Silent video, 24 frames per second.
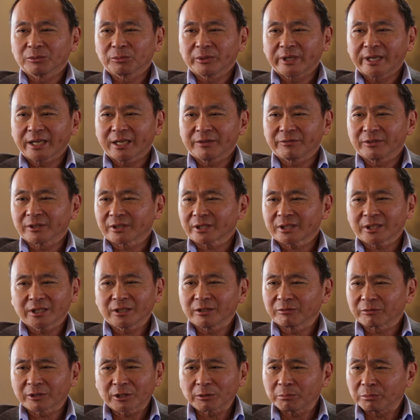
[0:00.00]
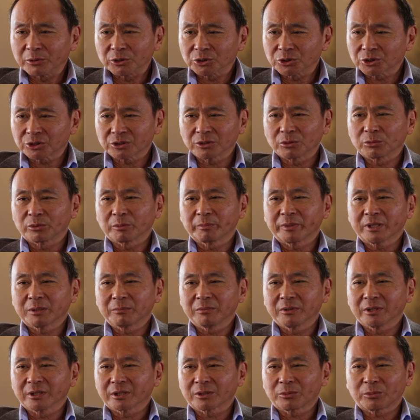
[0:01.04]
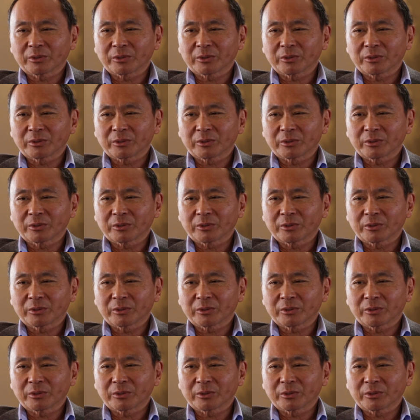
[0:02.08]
We have a kind of commercial republic